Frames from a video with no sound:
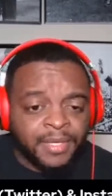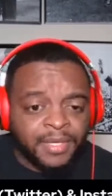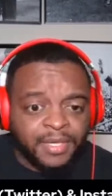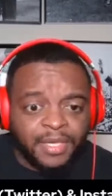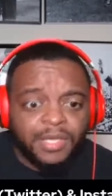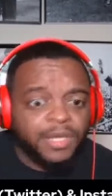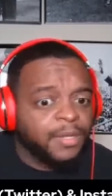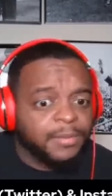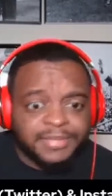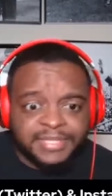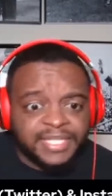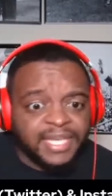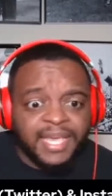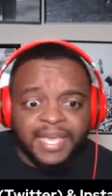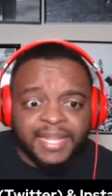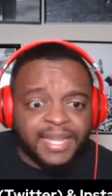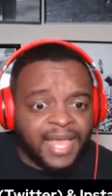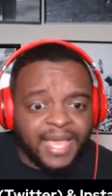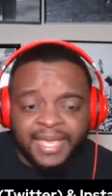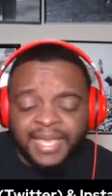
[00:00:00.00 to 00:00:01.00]
You know what I'm
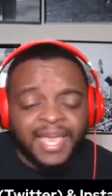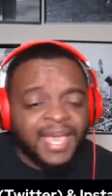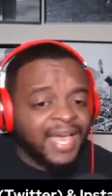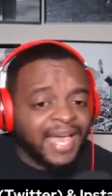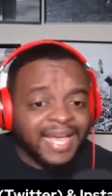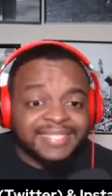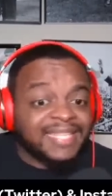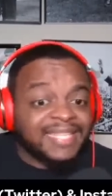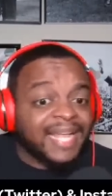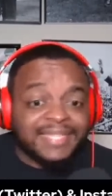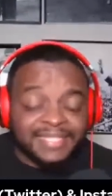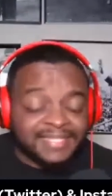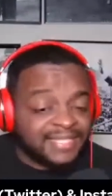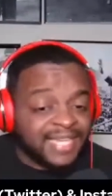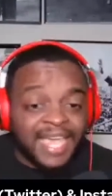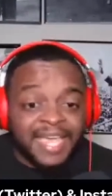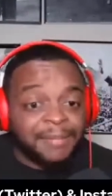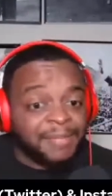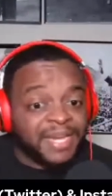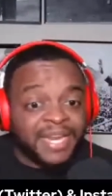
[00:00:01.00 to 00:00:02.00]
saying? Like that's not the
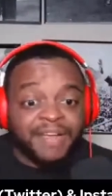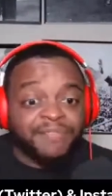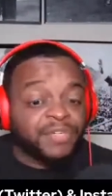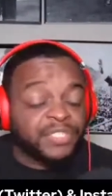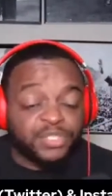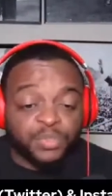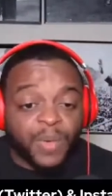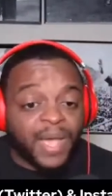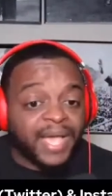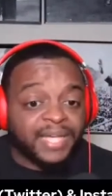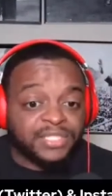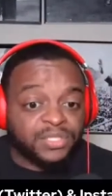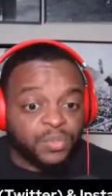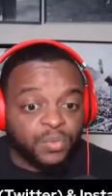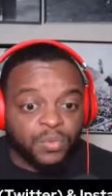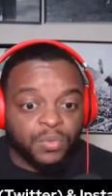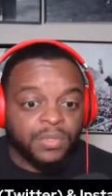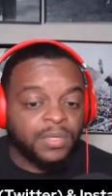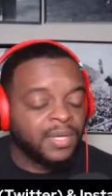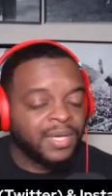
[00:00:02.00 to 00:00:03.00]
same at every SWAC
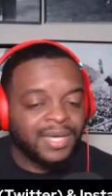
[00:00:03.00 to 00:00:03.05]
school.